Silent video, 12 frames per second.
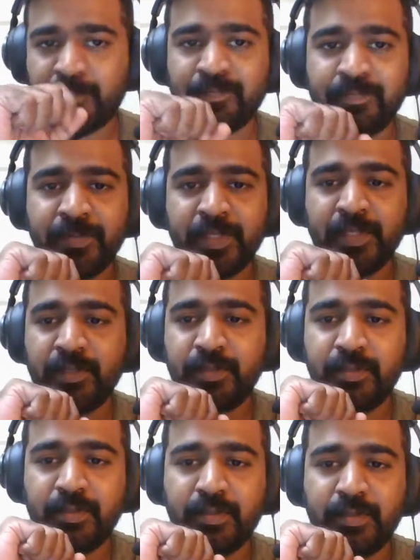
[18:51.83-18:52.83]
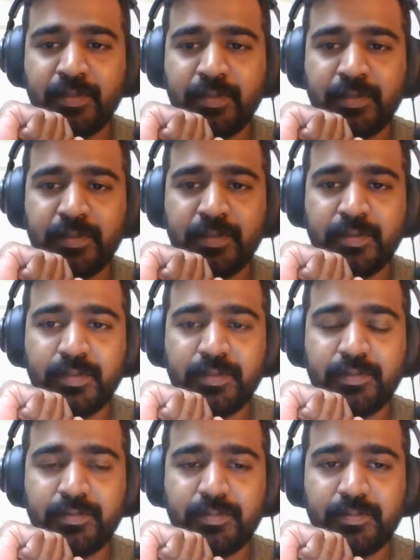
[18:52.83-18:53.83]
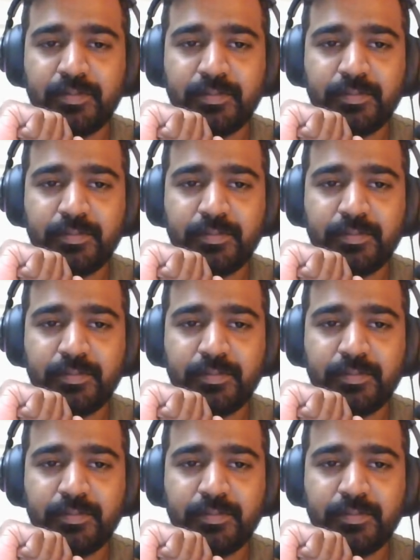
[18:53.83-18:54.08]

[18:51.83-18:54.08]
(no one is talking)